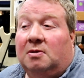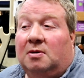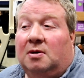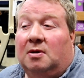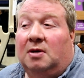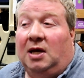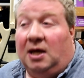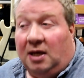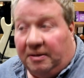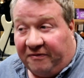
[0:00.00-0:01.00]

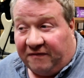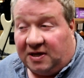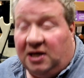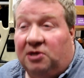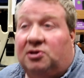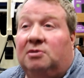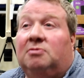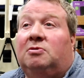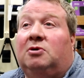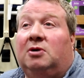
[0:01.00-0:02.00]

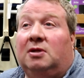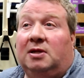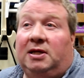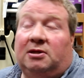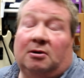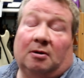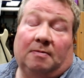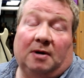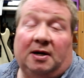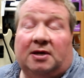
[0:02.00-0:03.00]
amplification could lead to
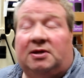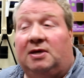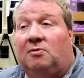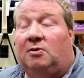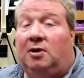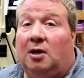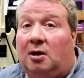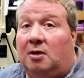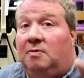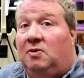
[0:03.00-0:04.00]
harmonics that were
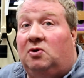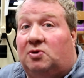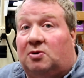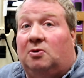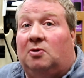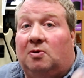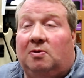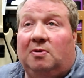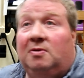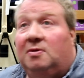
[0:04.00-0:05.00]
non-musical,
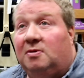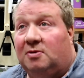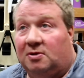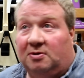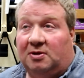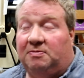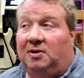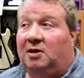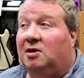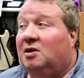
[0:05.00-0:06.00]
so to
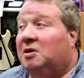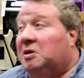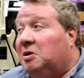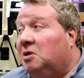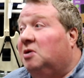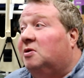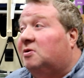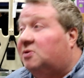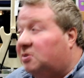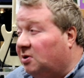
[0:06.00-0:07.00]
speak.
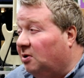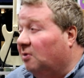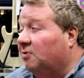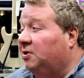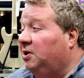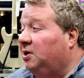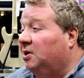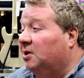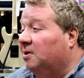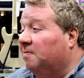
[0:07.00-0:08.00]
So
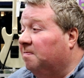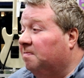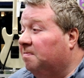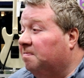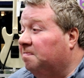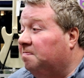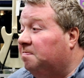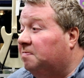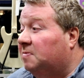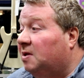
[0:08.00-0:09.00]
the end
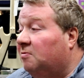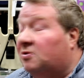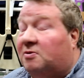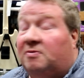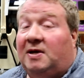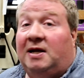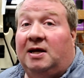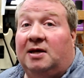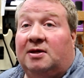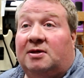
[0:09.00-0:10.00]
result of that
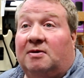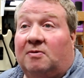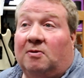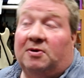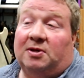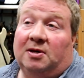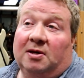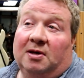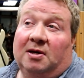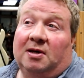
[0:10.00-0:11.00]
is, of course,
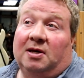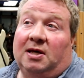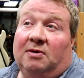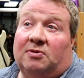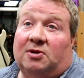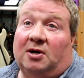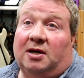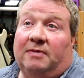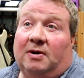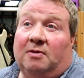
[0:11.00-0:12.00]
he was
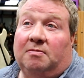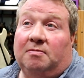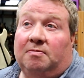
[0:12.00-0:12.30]
talking about